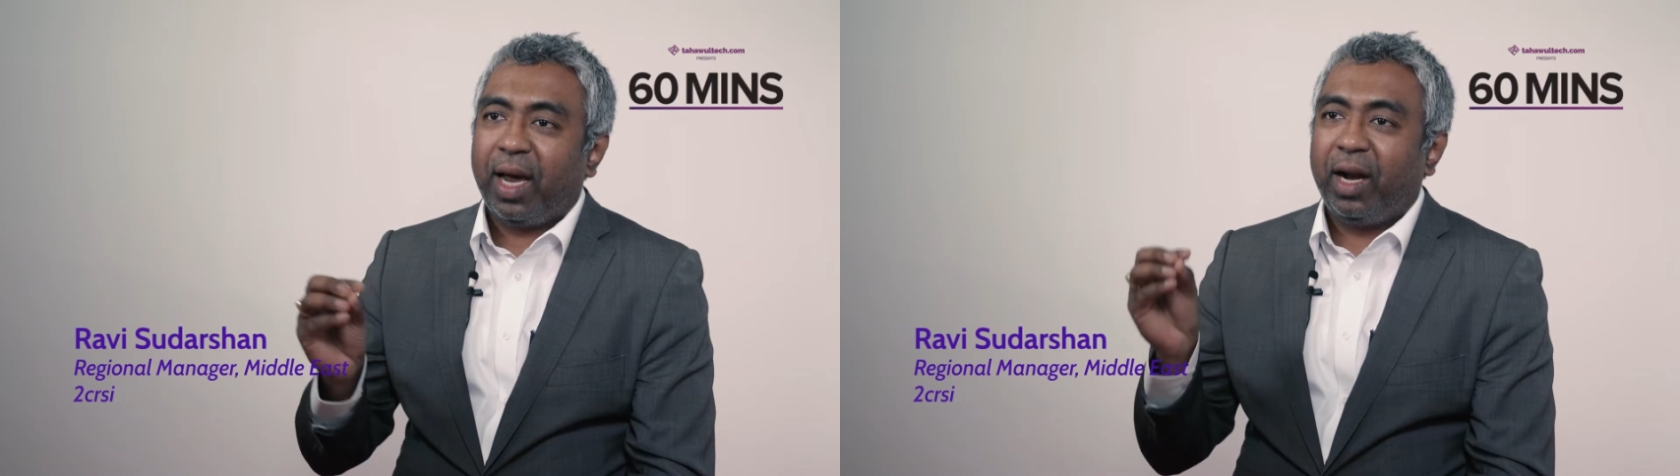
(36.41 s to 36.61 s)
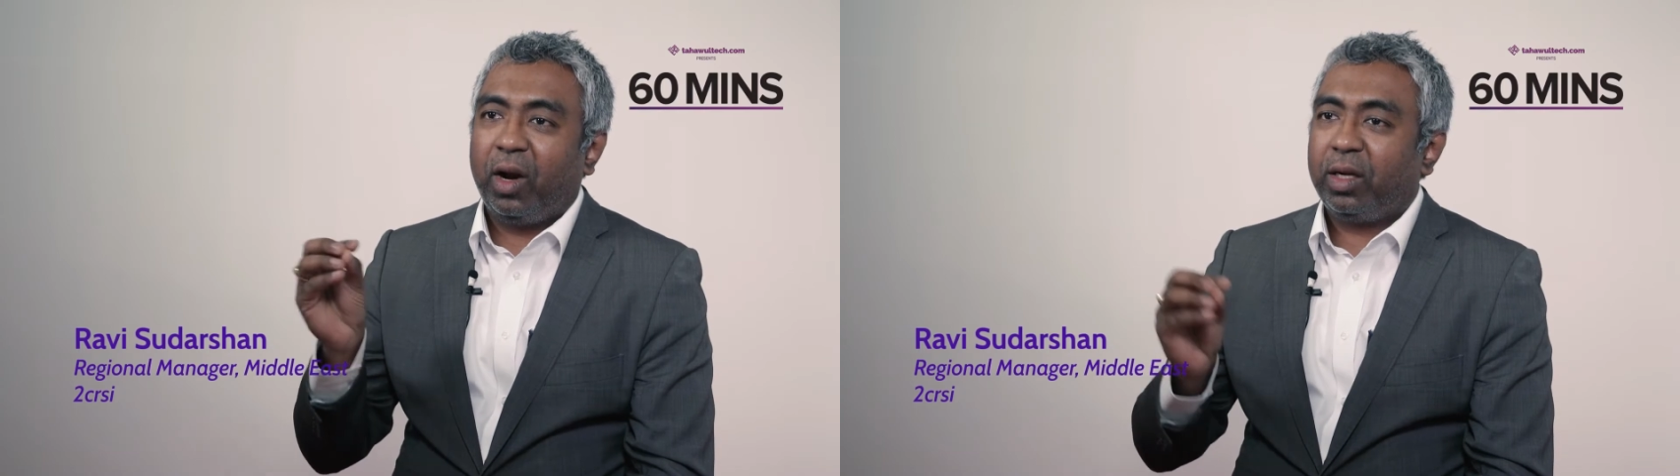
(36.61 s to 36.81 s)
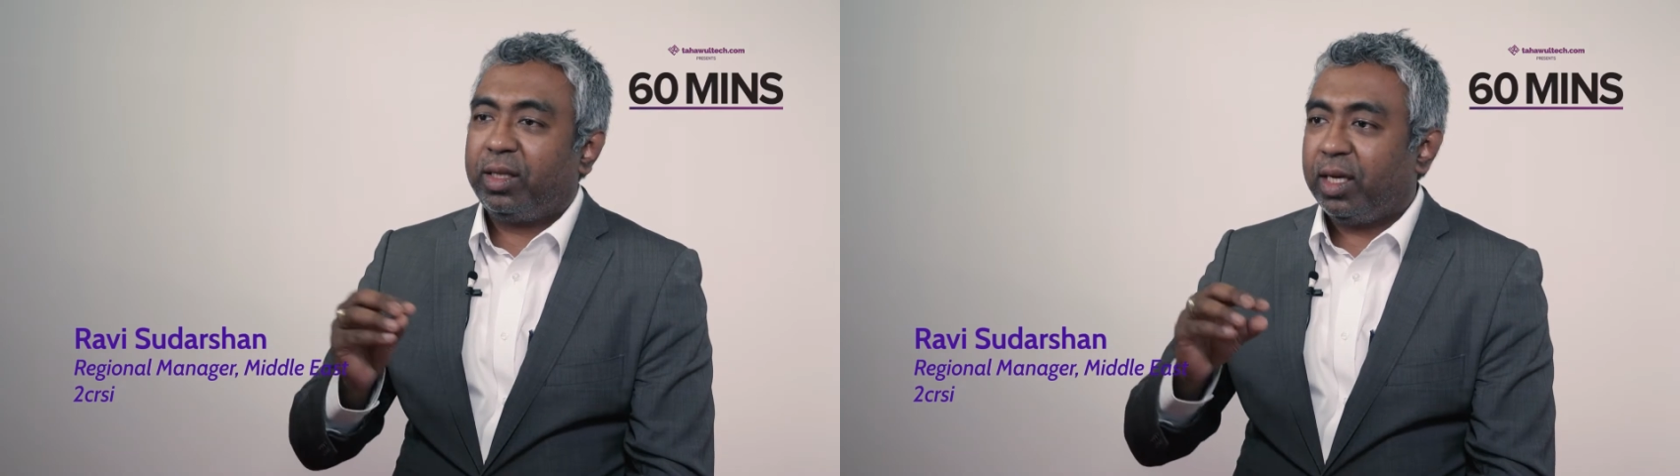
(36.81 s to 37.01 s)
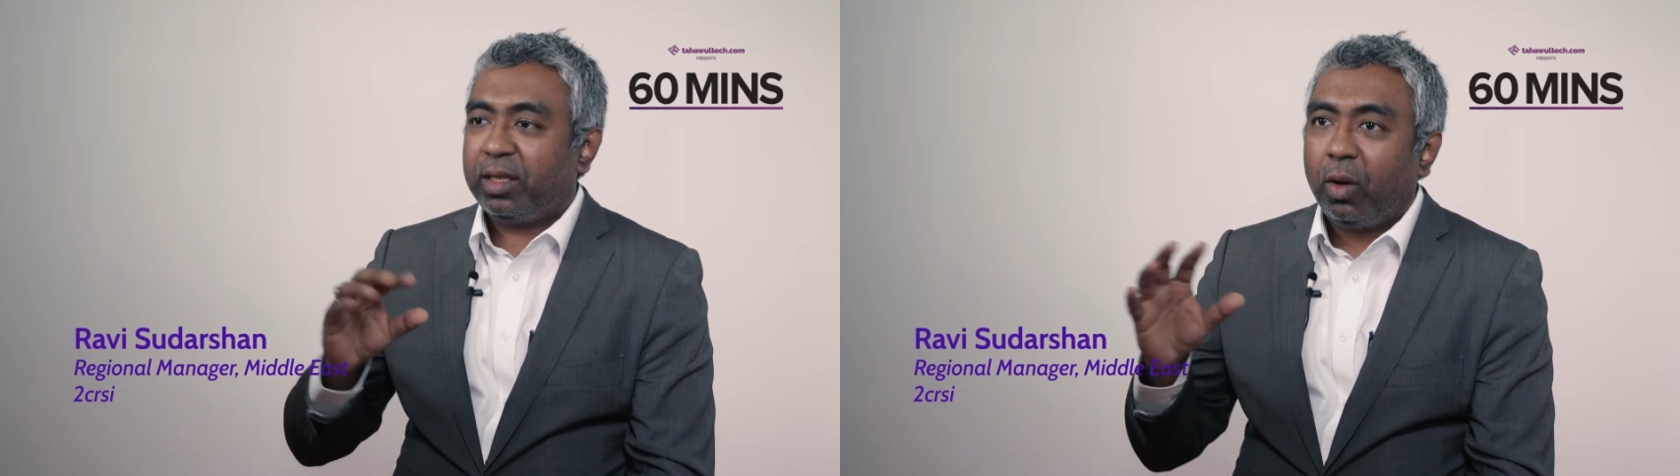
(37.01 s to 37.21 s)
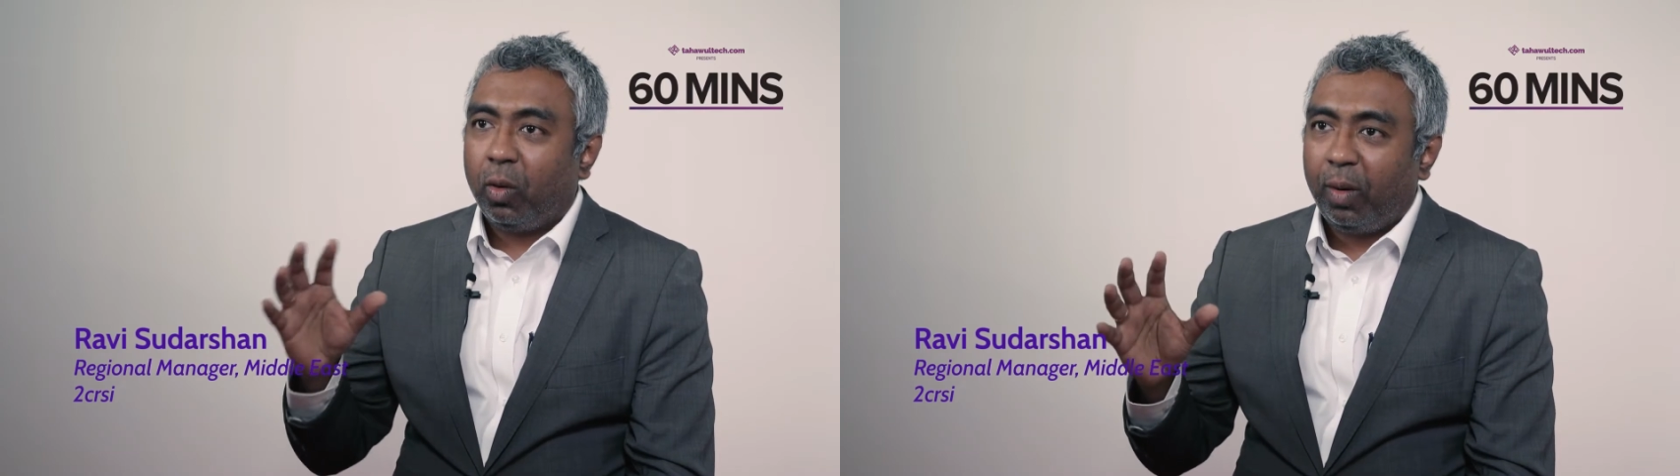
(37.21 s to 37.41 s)
and not
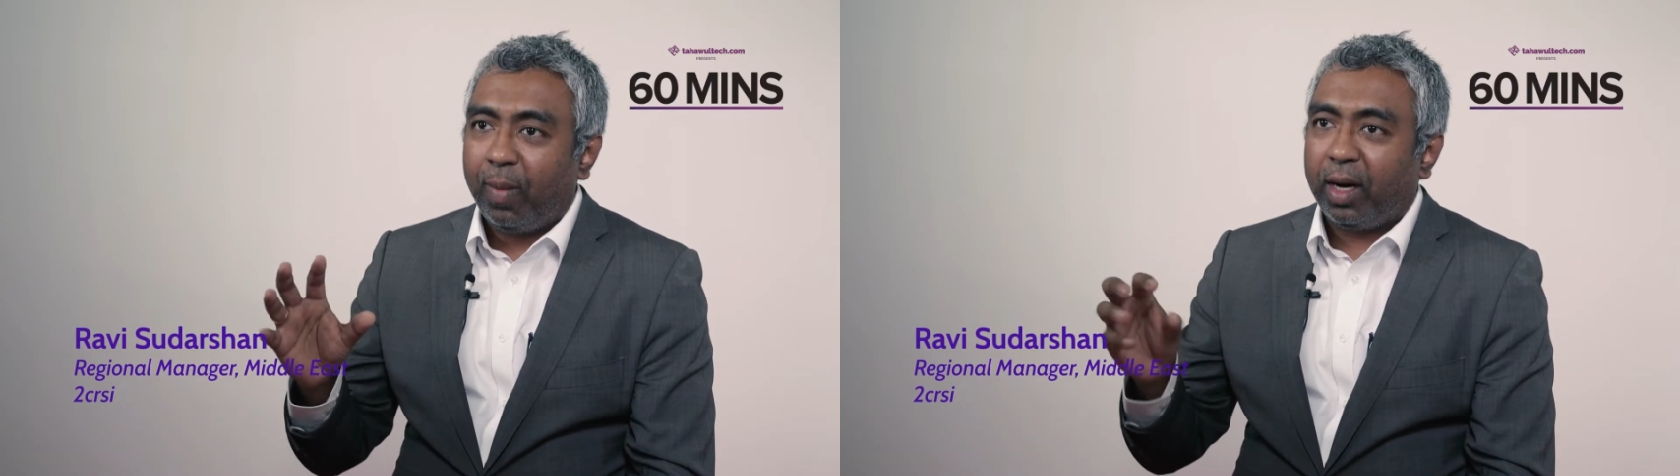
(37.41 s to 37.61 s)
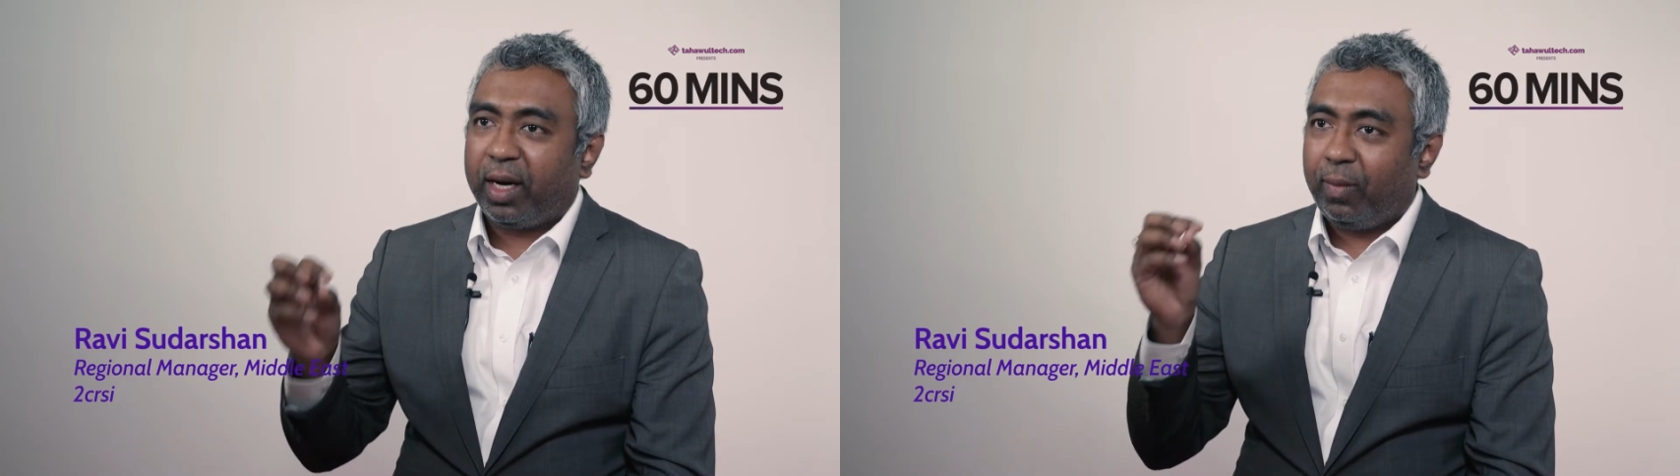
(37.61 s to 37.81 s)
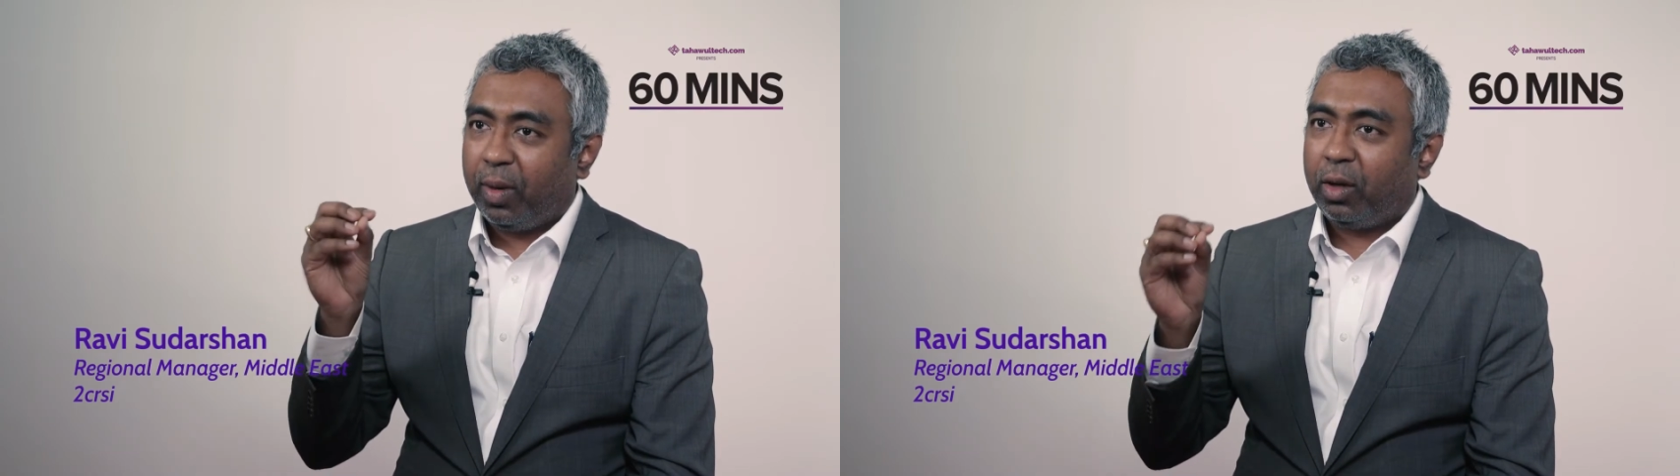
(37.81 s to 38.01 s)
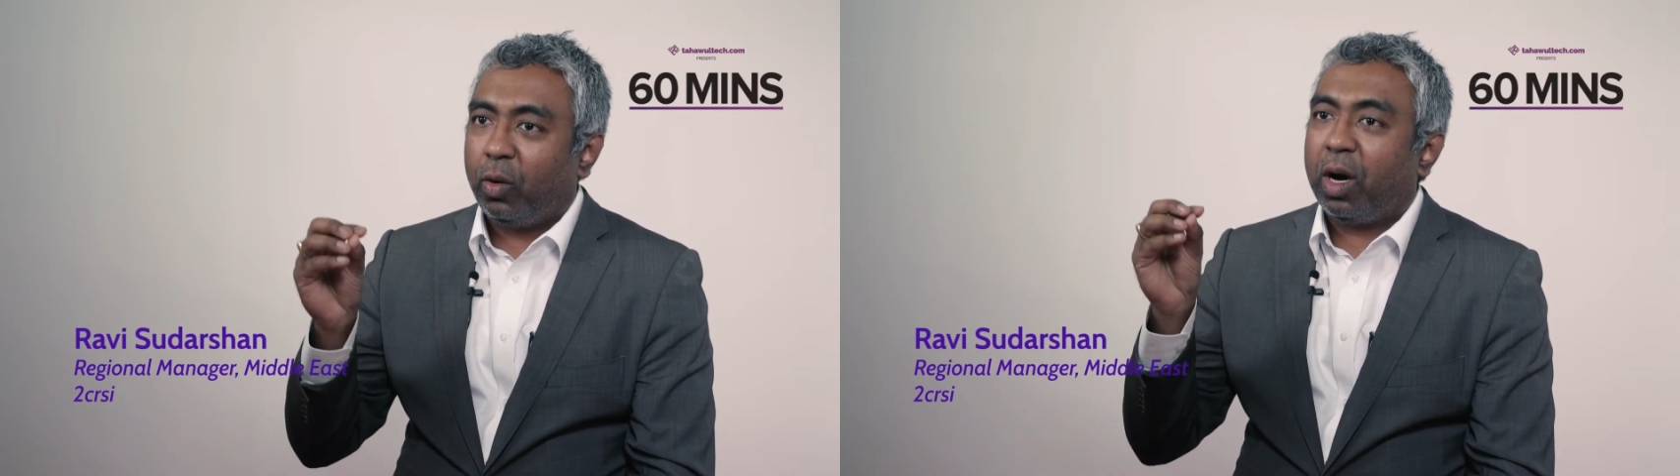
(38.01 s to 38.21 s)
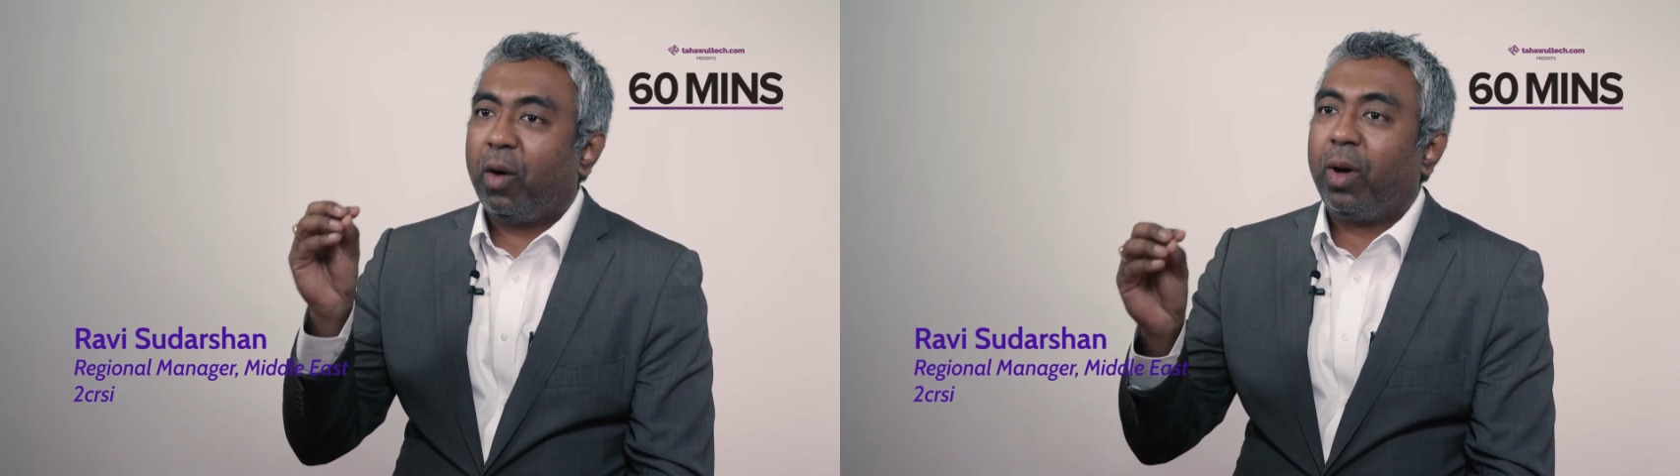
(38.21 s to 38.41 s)
just the whole market, but
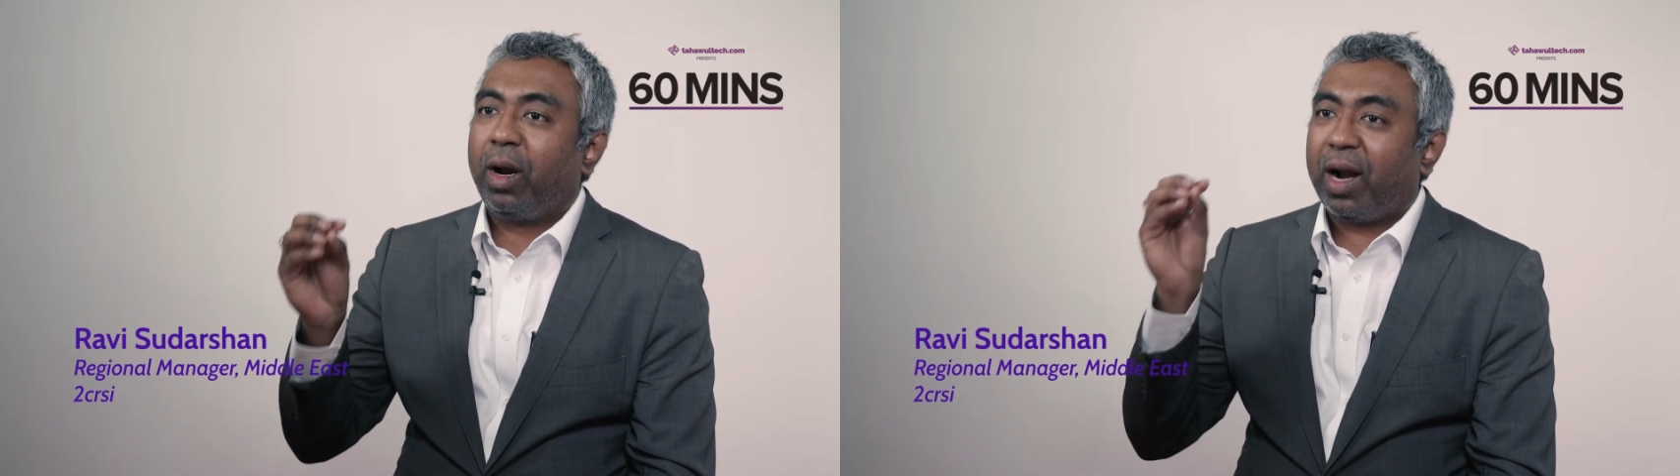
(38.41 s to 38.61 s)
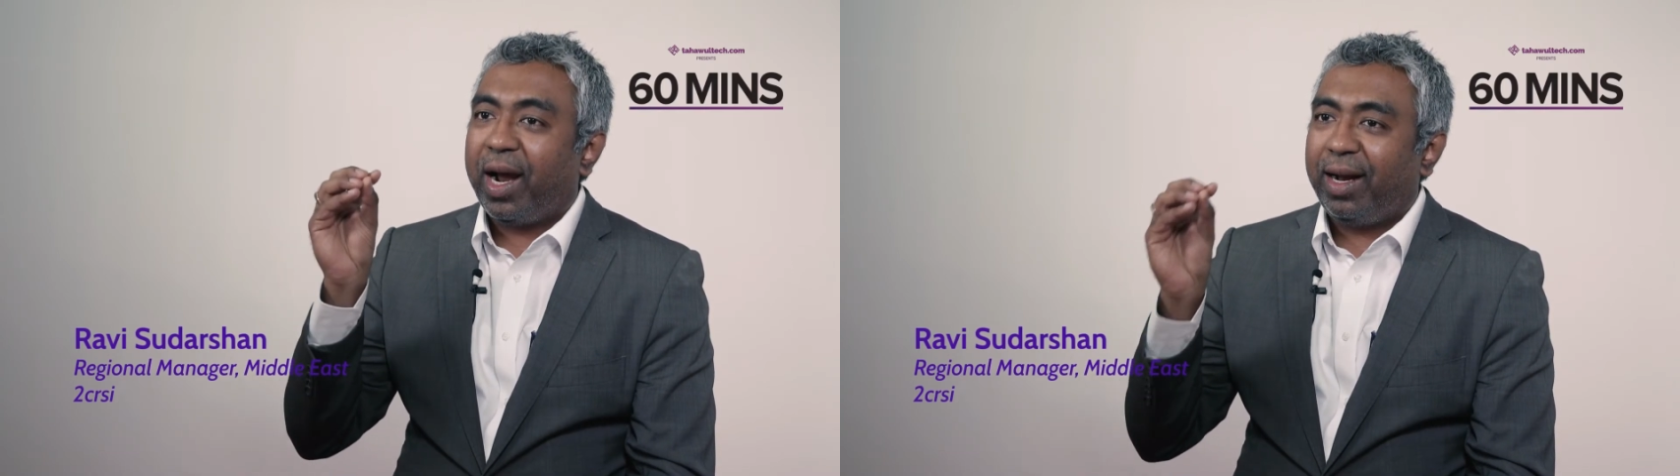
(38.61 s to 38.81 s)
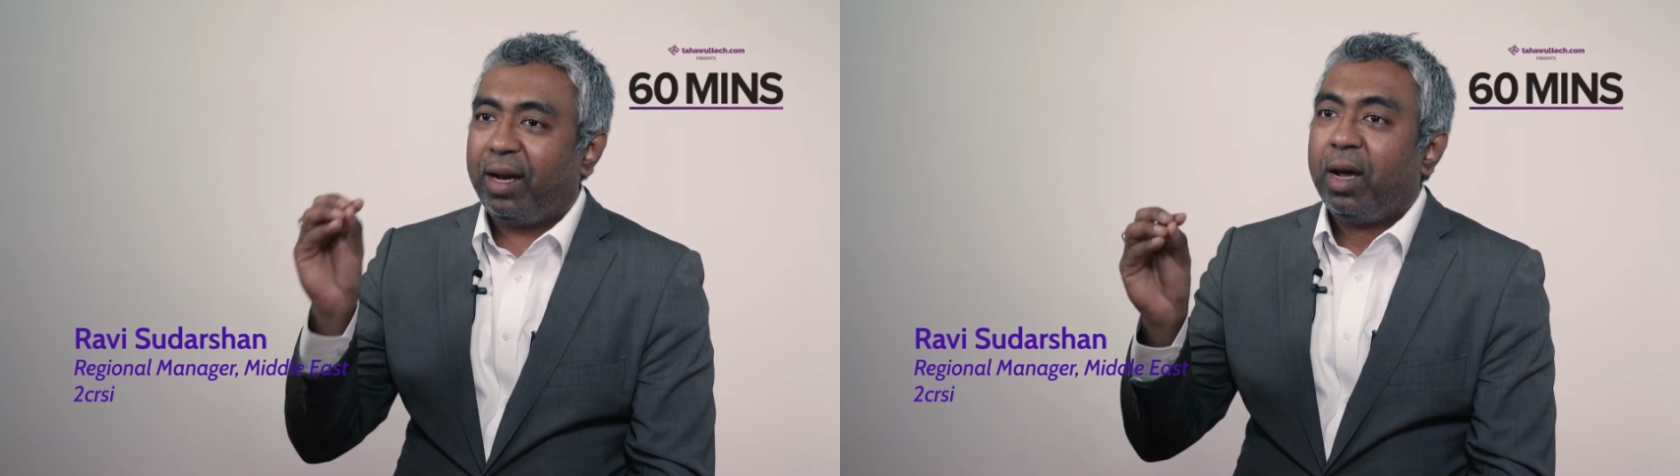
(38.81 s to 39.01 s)
to cover right